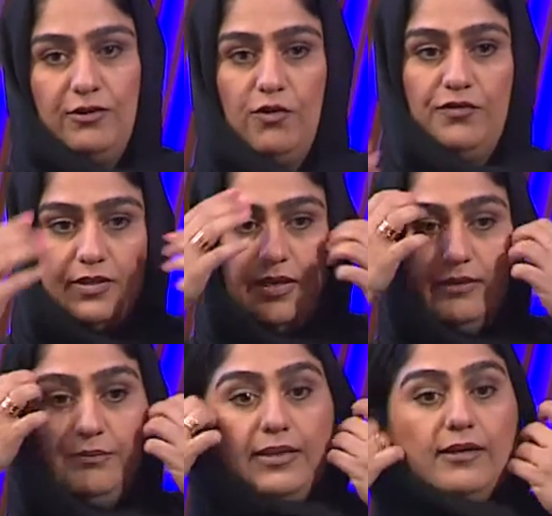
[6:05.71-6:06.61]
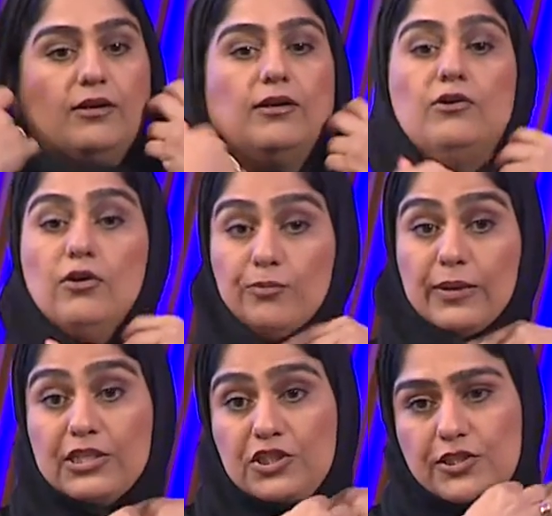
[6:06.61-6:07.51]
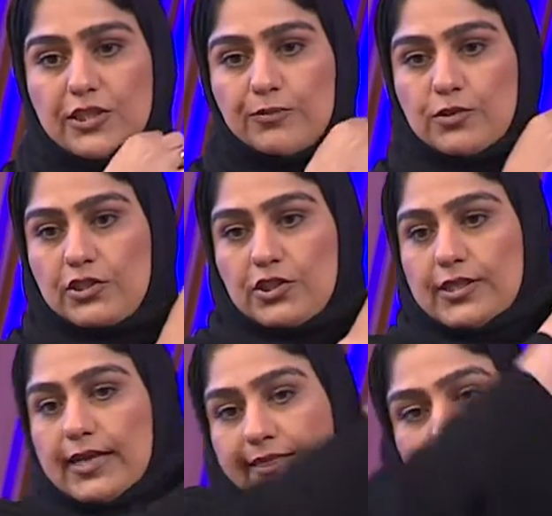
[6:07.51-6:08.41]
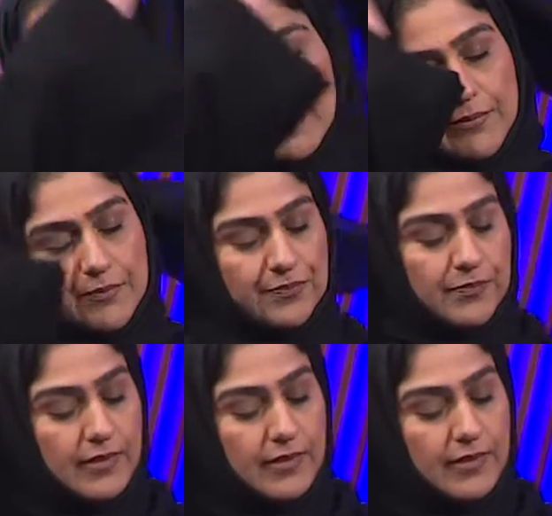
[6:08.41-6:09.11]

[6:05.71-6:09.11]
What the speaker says: and be in a managerial position at that time.